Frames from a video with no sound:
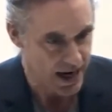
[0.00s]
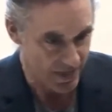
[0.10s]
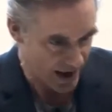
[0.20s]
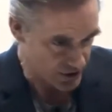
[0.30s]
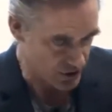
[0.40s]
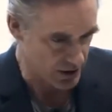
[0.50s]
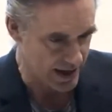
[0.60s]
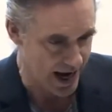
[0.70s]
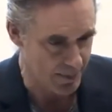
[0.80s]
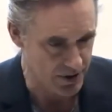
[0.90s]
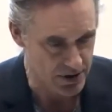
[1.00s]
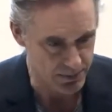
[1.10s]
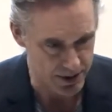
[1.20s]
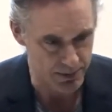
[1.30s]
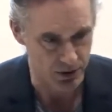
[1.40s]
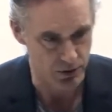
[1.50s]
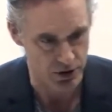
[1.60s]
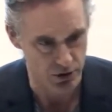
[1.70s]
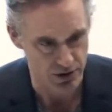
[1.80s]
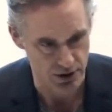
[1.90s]
And that certainly happens to people who are
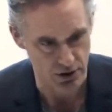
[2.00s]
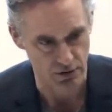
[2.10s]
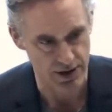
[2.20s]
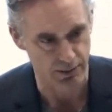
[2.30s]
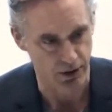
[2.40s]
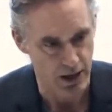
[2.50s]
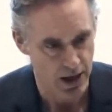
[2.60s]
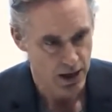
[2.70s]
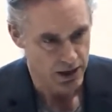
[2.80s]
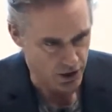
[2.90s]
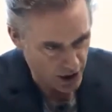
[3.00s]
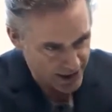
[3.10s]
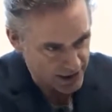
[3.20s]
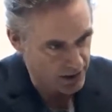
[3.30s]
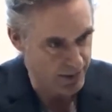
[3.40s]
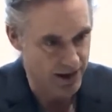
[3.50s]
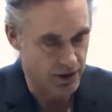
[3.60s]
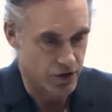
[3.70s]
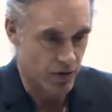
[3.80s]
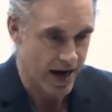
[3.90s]
too disagreeable. You got to get the
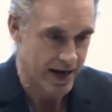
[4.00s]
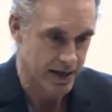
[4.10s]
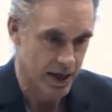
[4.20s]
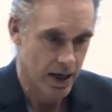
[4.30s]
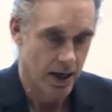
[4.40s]
balance right.